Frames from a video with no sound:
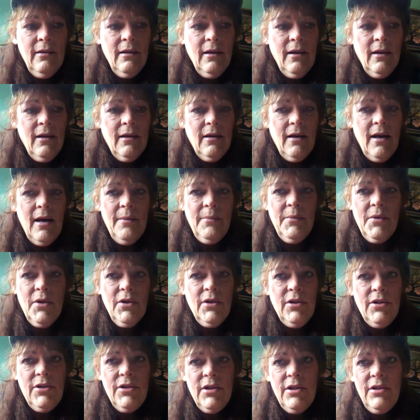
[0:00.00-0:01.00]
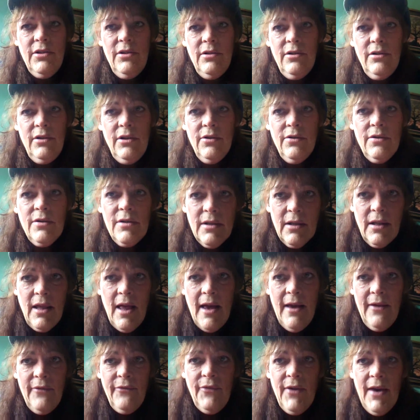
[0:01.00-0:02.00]
uh, I'm going to use
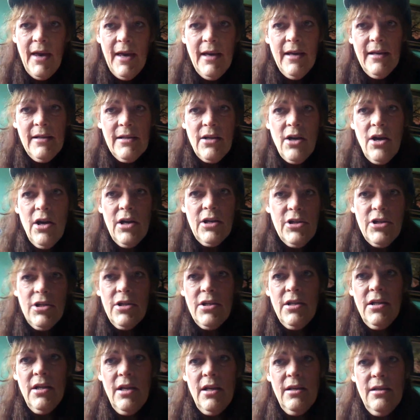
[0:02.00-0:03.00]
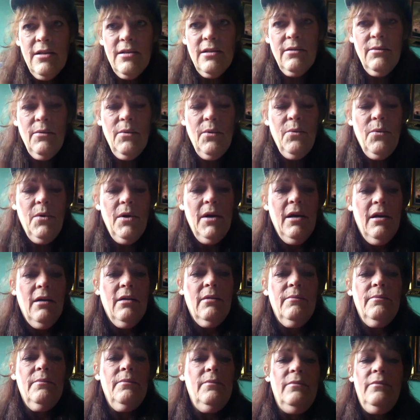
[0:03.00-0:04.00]
life as consciousness.
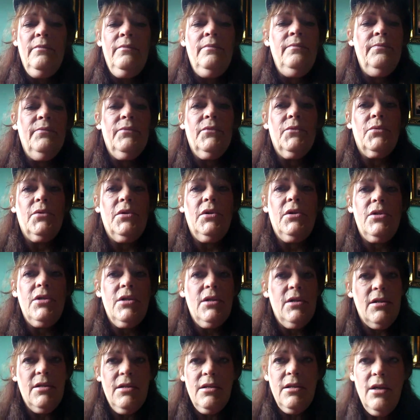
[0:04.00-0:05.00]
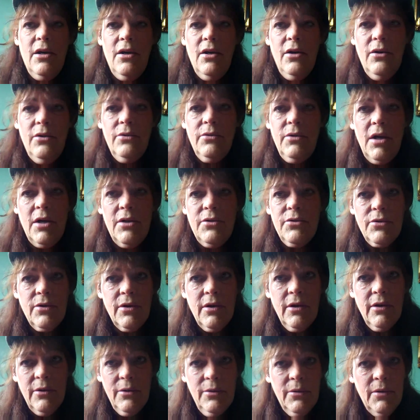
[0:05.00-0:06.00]
Well, which is so not
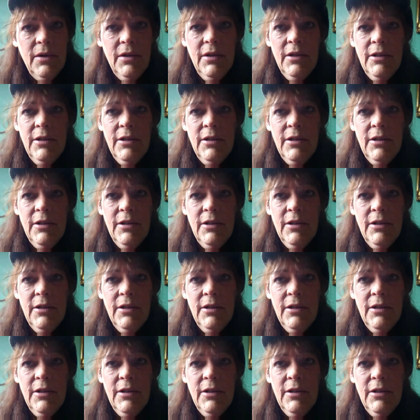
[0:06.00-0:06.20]
true.